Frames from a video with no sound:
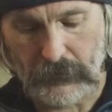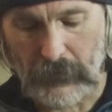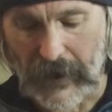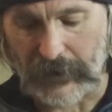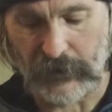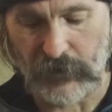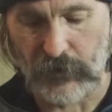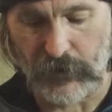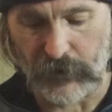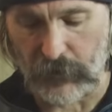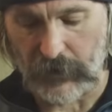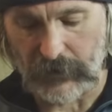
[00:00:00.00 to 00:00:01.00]

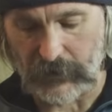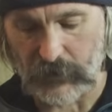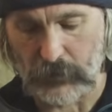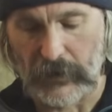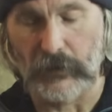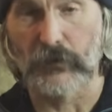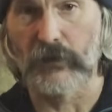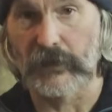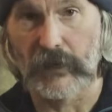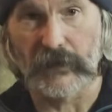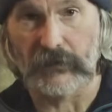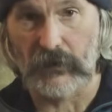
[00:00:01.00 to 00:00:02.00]
-33, they just make
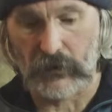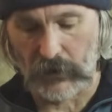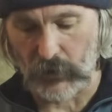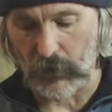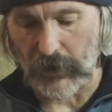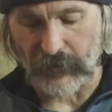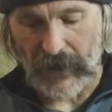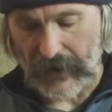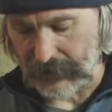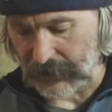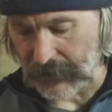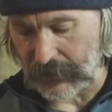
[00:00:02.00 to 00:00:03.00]
really nice long underwear. I've
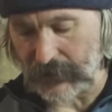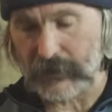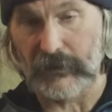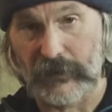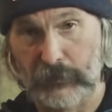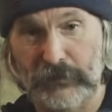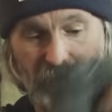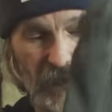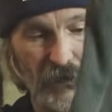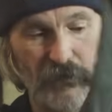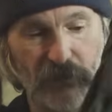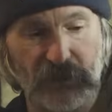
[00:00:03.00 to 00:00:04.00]
had this
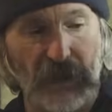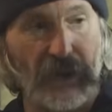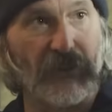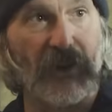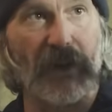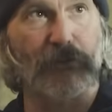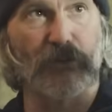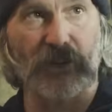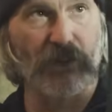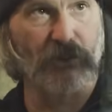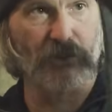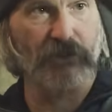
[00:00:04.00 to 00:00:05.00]
particular set I've had for
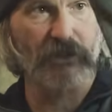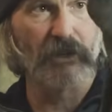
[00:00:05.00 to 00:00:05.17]
years.